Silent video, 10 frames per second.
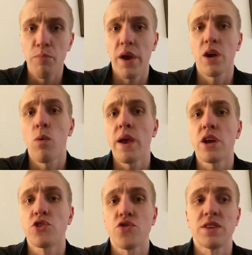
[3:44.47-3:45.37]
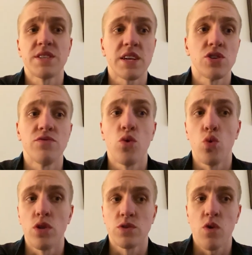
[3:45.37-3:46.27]
Pick a weight you can try and stick to for
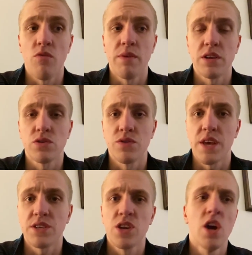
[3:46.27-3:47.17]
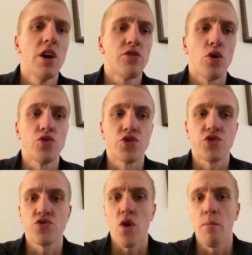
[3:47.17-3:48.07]
all the 12 minutes on this. Don't
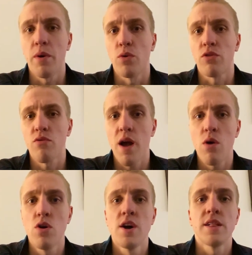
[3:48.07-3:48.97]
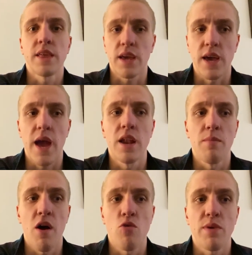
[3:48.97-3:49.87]
just try and build throughout. Think again
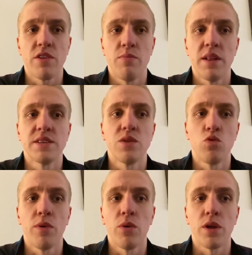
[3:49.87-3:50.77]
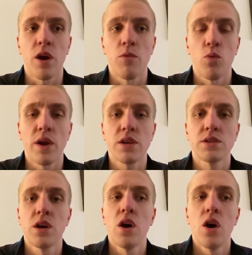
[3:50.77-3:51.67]
about repeatability we'll build in coming
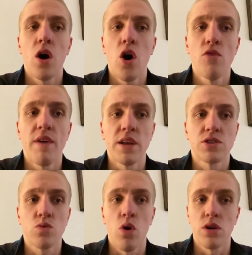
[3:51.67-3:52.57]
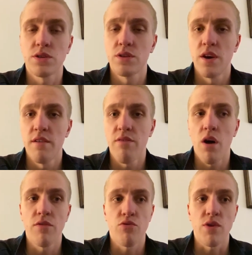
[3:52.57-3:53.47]
weeks. Overhead squats,
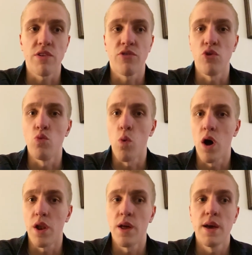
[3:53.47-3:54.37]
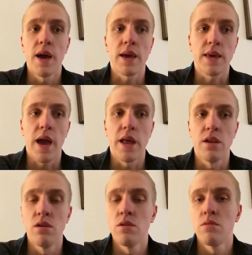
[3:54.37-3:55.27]
5, 3, 2, 1.
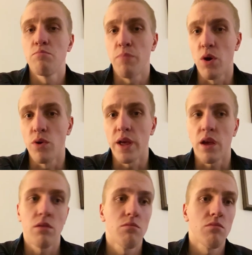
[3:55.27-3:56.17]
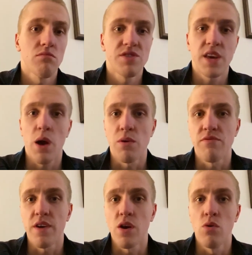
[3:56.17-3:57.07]
Again, building. See how we
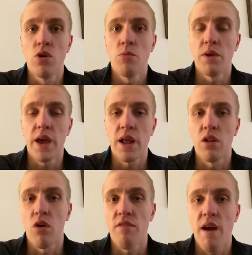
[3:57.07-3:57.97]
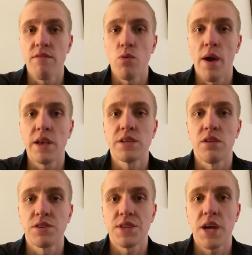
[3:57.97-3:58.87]
feel. Been hitting a lot of heavy weights in
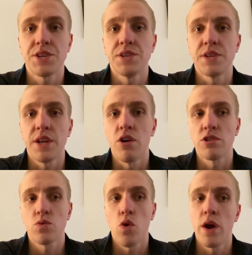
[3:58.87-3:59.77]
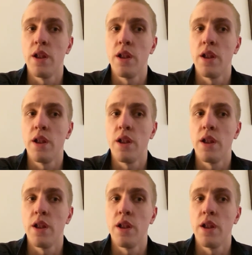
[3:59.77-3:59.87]
our snatches, in our squatting.